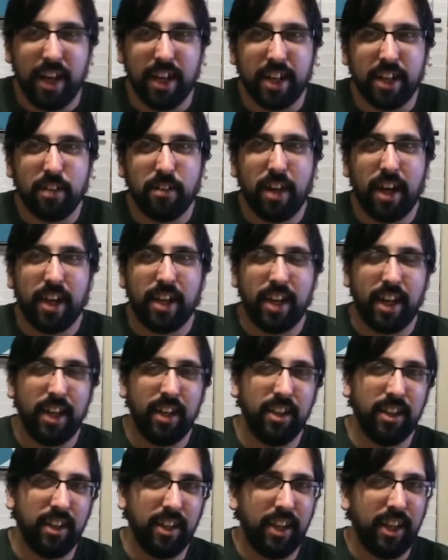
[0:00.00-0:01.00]
And then you had
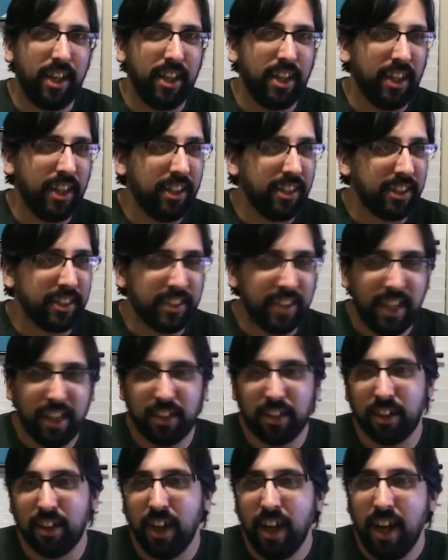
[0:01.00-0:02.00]
uh, Ellie
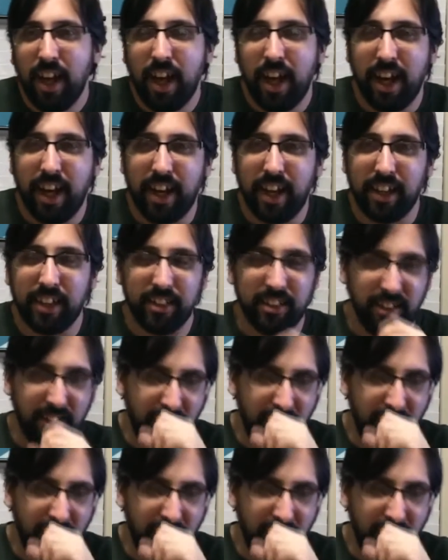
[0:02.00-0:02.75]
Sattler and